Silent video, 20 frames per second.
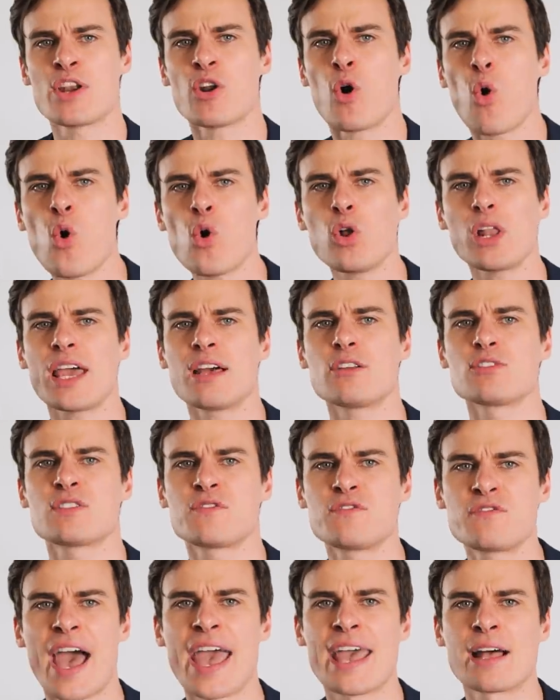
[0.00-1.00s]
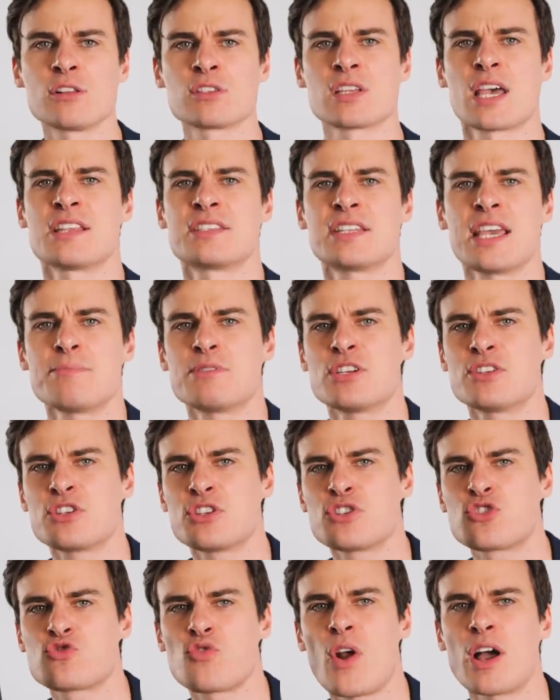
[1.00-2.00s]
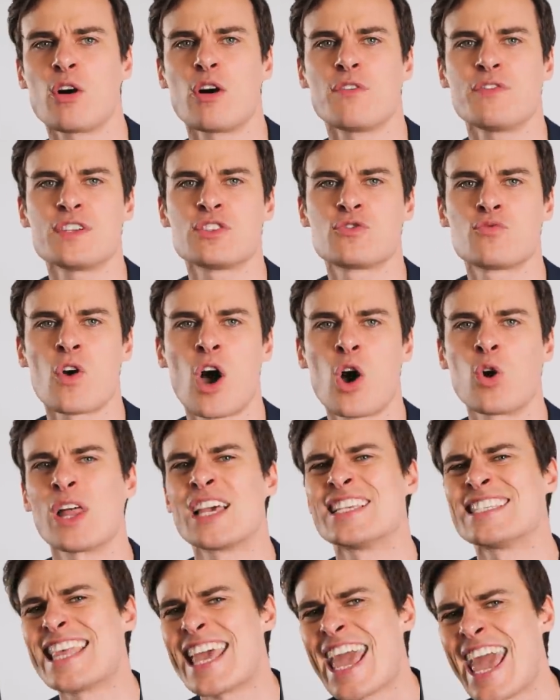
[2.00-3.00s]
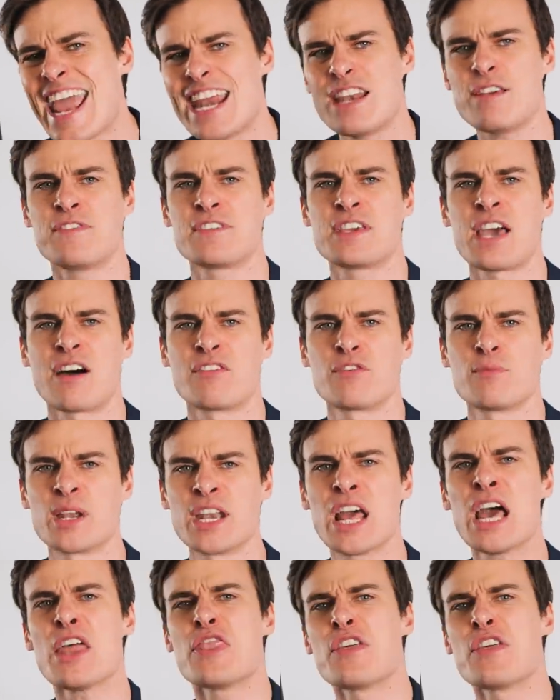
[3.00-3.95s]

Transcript: when all else failed, attempted to shrug off his role as the head of government,